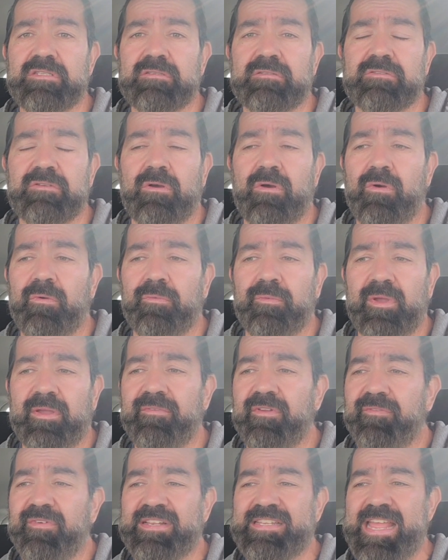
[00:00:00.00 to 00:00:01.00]
So
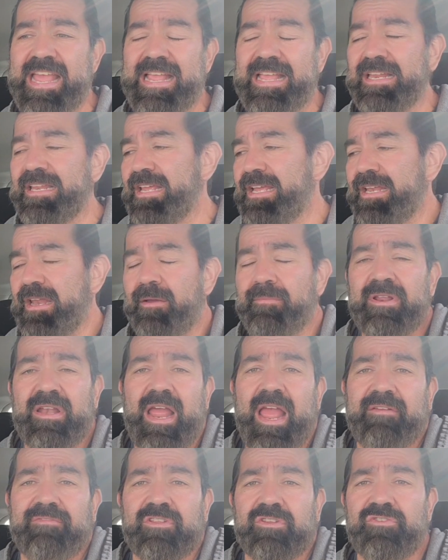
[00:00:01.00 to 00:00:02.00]
even if I take it in, I'm going
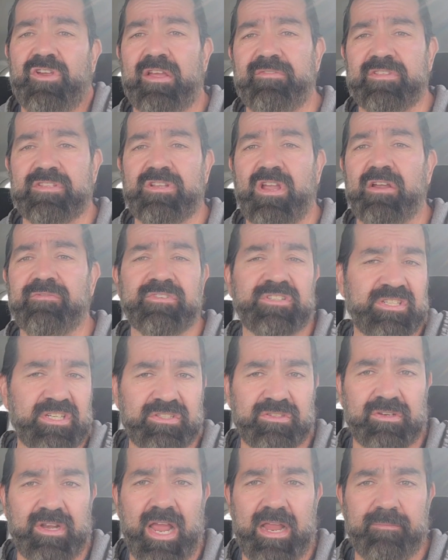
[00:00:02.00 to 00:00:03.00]
to have to drive this car for
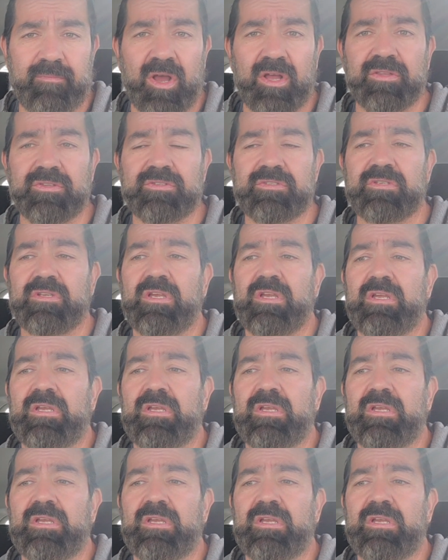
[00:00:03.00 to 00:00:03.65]
6 or 9 months,